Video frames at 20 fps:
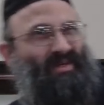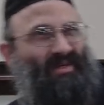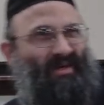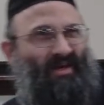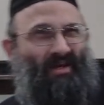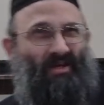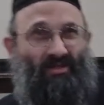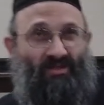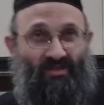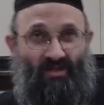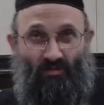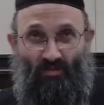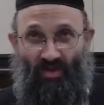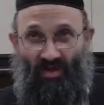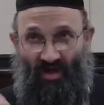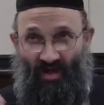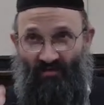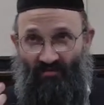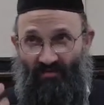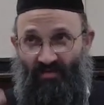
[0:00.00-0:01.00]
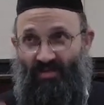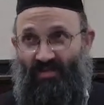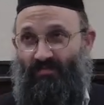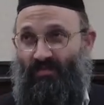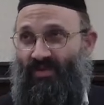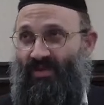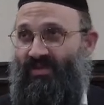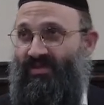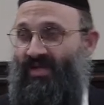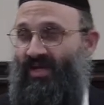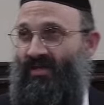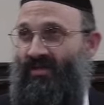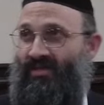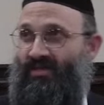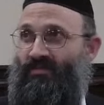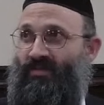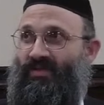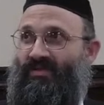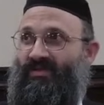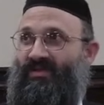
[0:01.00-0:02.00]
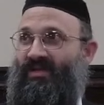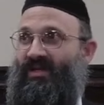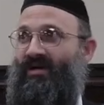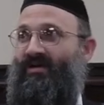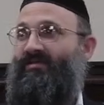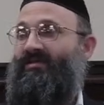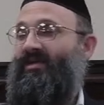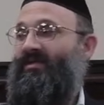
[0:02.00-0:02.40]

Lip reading: and it's somewhat obvious, but the Tzaddik speaks it out,